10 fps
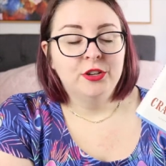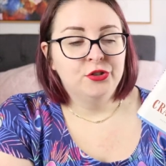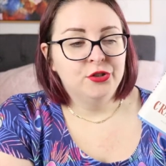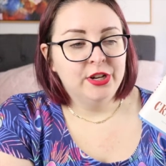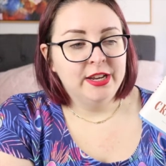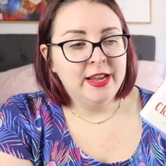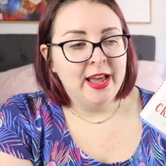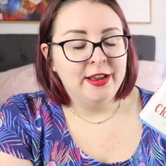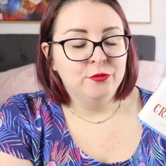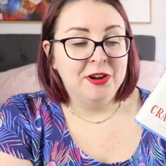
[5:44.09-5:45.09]
she
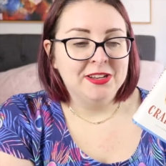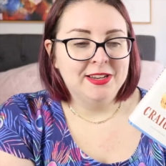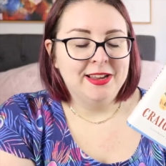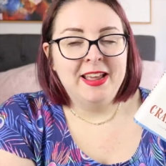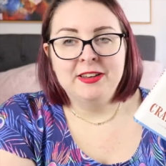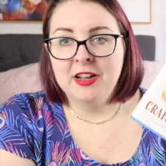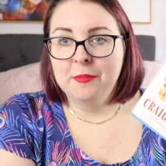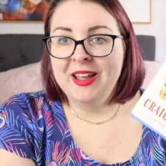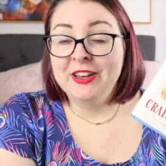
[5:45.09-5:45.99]
and Runt end up